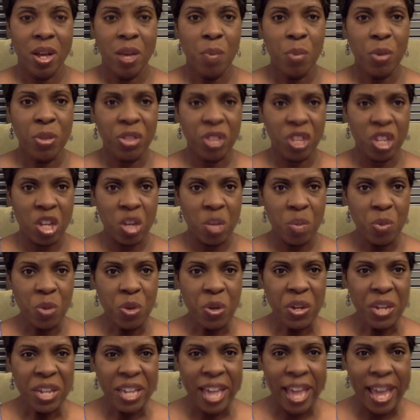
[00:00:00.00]
but the
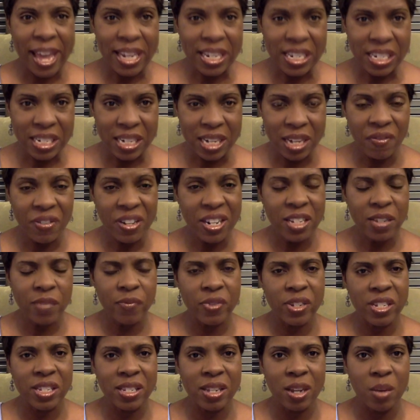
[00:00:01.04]
communication of it is
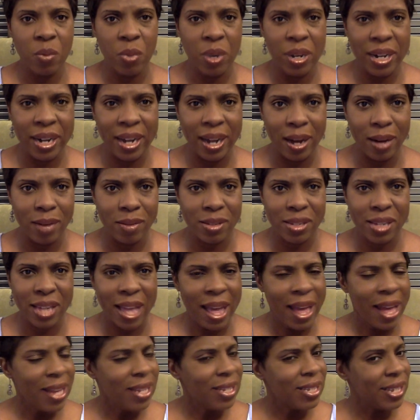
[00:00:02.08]
for someone else.
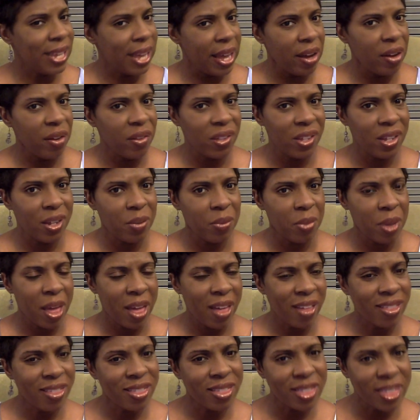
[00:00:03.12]
Tell them,
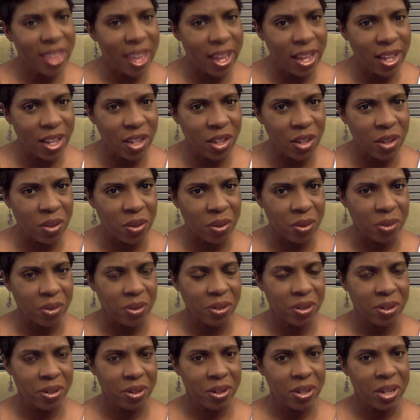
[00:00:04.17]
thank you.
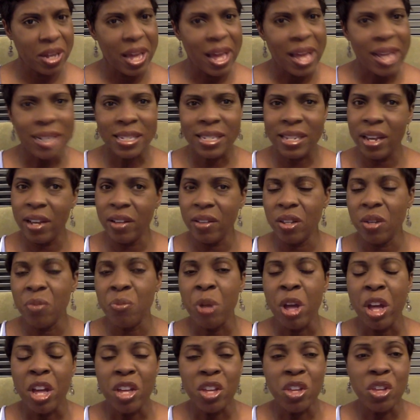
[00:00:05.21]
Tell them
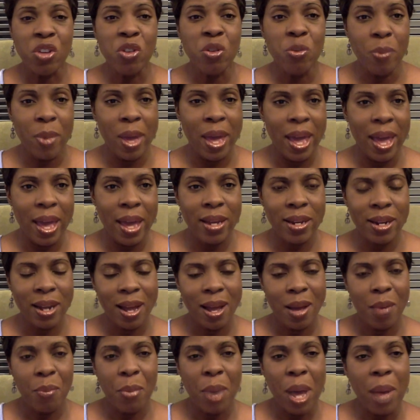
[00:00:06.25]
you made
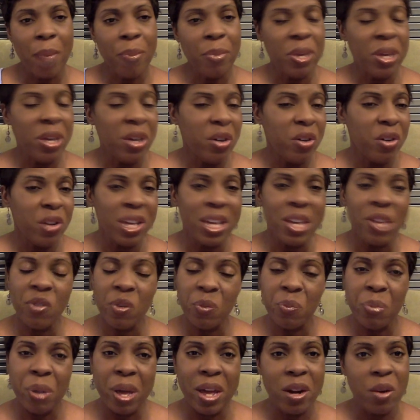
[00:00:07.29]
my meal
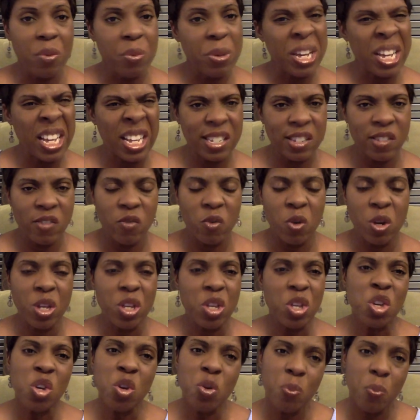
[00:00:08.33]
even better because of what
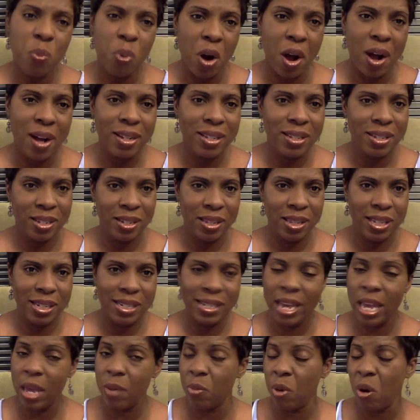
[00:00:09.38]
you brought to the
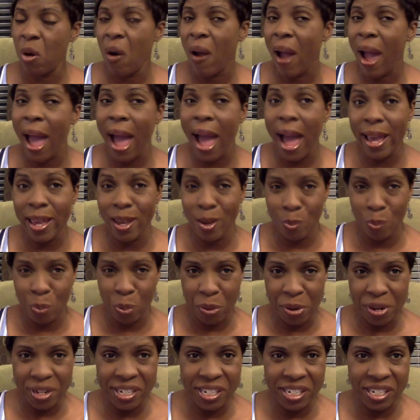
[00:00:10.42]
table. I
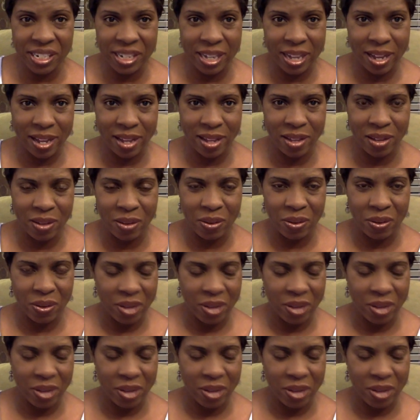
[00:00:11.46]
appreciate you.